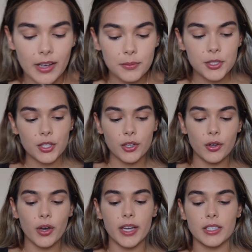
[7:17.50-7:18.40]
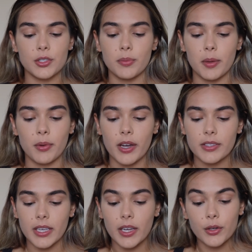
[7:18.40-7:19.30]
I'm just gonna go ahead and do my brows
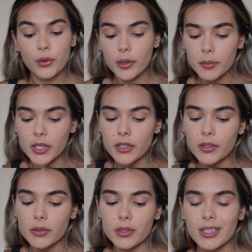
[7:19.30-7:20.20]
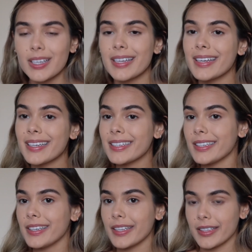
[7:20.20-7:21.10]
like I normally do.
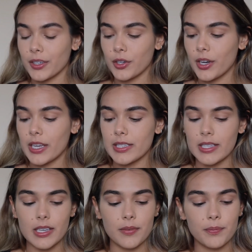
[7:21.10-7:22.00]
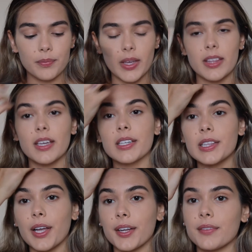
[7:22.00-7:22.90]
Nothing crazy. I think a
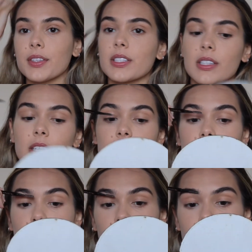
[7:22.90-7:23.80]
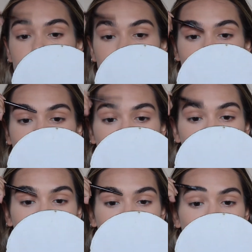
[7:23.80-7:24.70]
lot of this look is about the
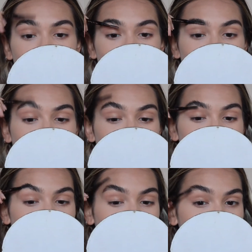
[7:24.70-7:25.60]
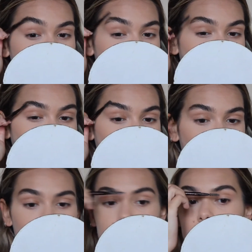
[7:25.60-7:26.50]
skin and then the
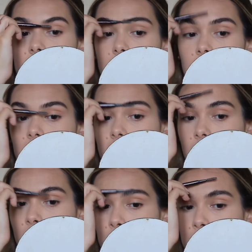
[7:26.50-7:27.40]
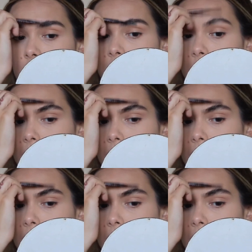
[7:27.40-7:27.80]
eyes and the lips.